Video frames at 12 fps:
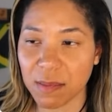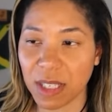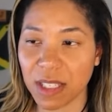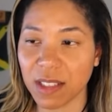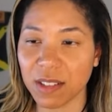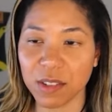
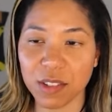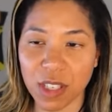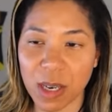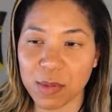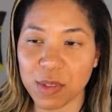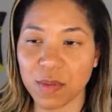making it a good
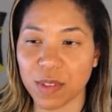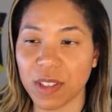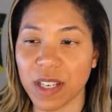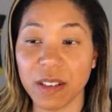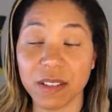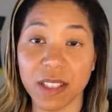option for our
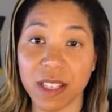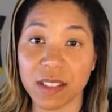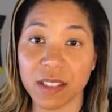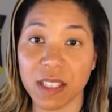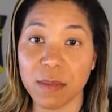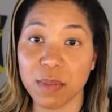error text
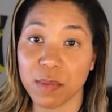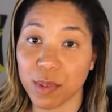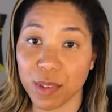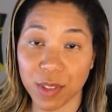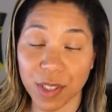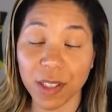and input
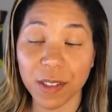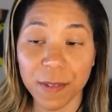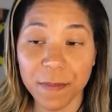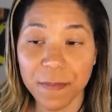border color.